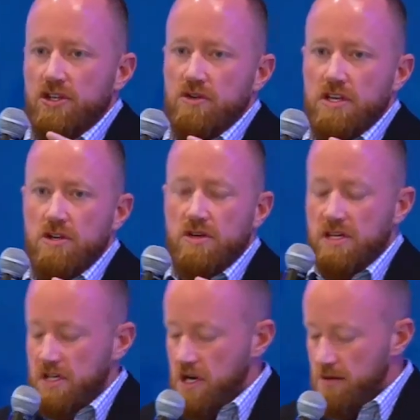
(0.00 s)
you that you can
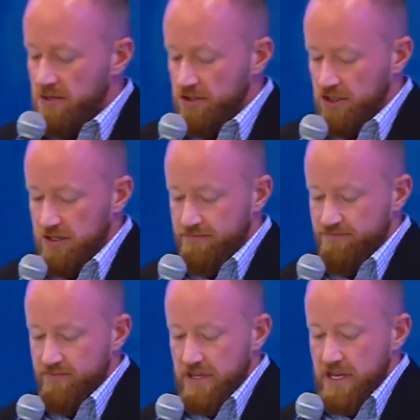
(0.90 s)
accomplish it.
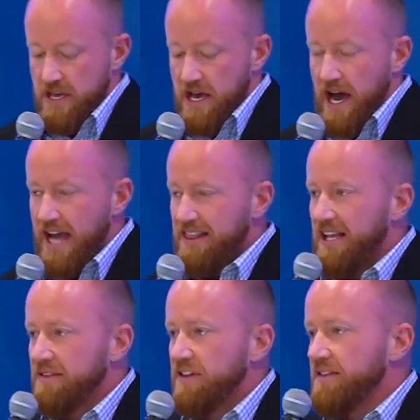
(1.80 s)
I
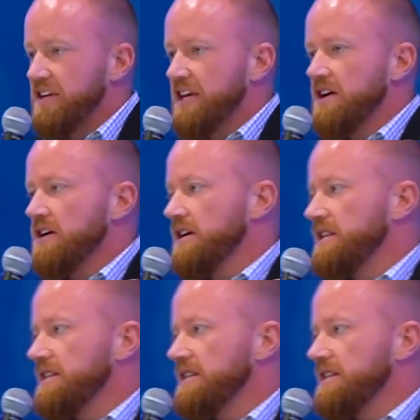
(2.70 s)
love living here in